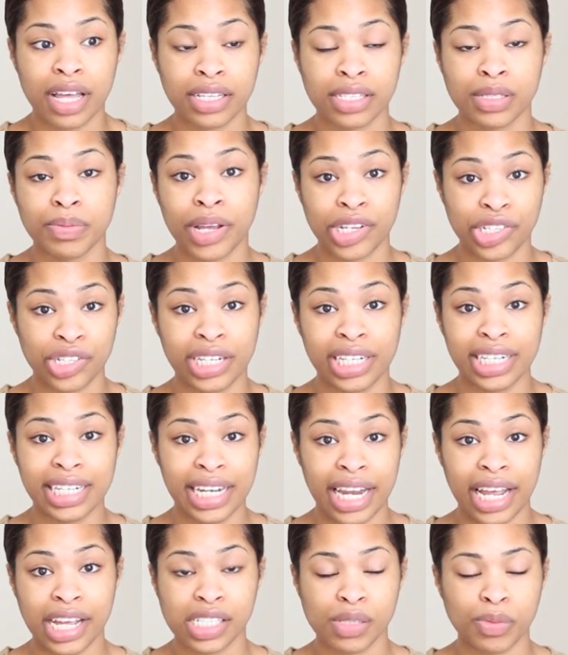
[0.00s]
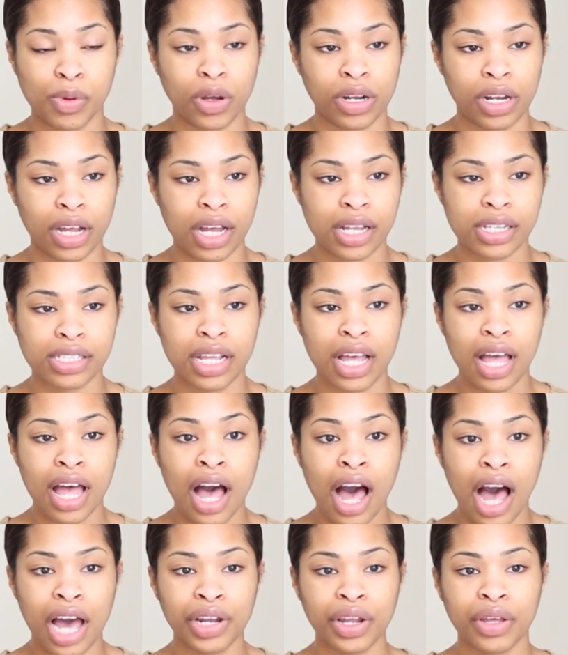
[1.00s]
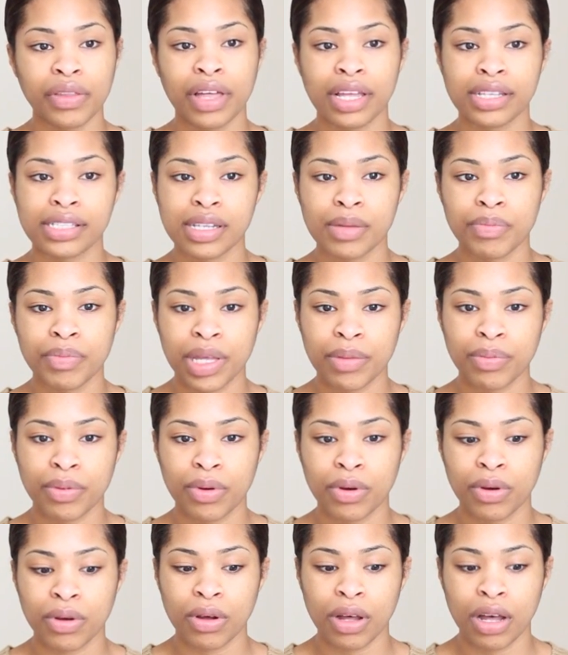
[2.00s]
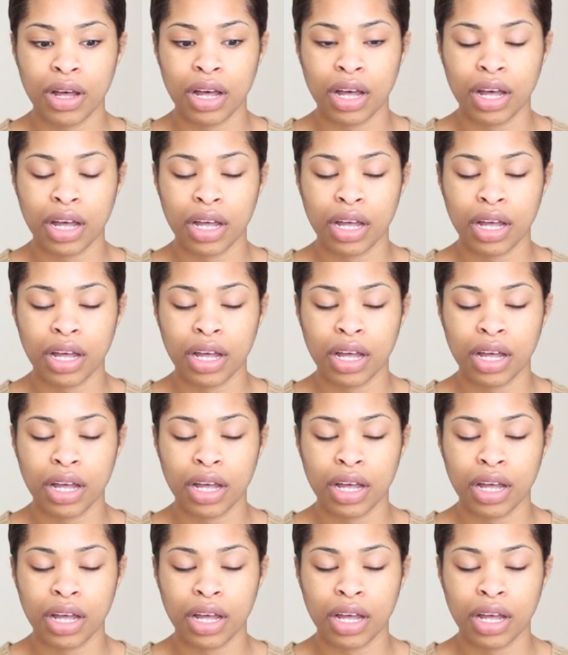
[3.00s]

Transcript: especially NYX products. I know that some people